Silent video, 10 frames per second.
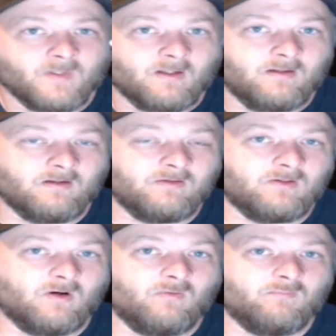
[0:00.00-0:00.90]
yeah,
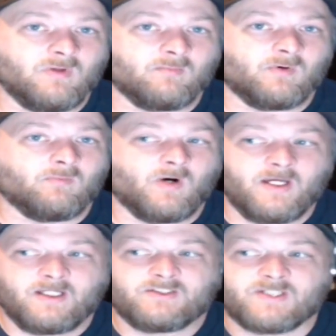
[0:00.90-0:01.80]
minimum
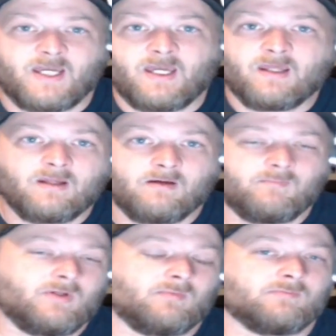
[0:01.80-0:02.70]
wage at a
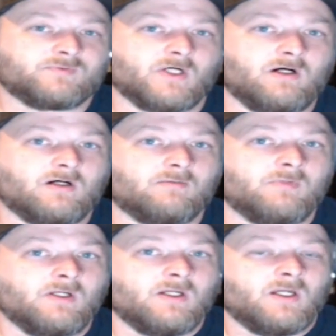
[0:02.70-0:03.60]
minimum job.
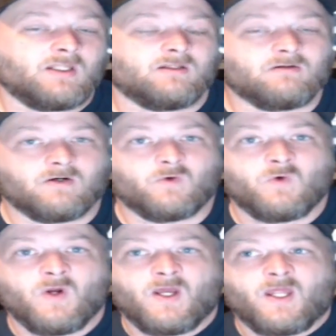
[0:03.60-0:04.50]
You know,
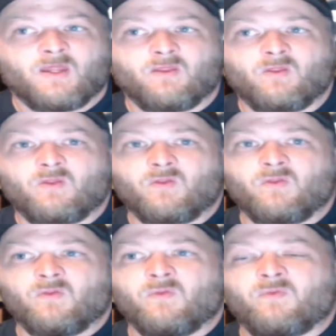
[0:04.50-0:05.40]

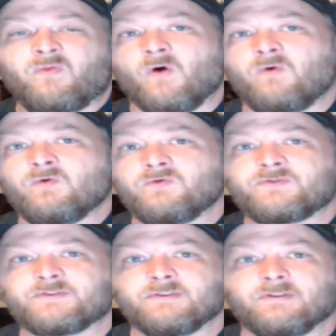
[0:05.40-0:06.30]

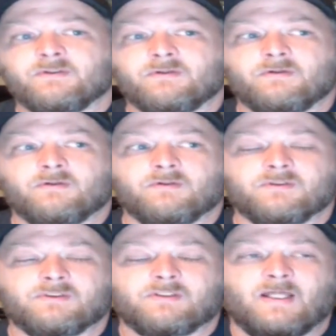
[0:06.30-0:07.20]
those
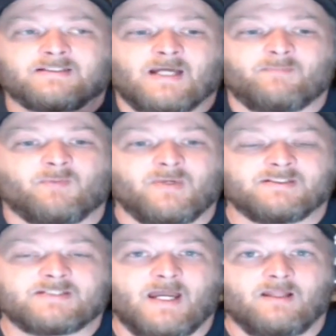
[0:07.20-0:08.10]
that type of
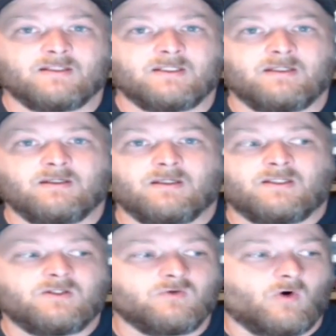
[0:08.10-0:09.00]
mentality,
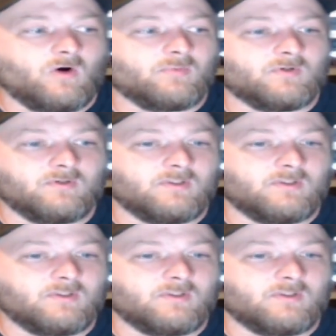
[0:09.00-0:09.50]
and then you harbor,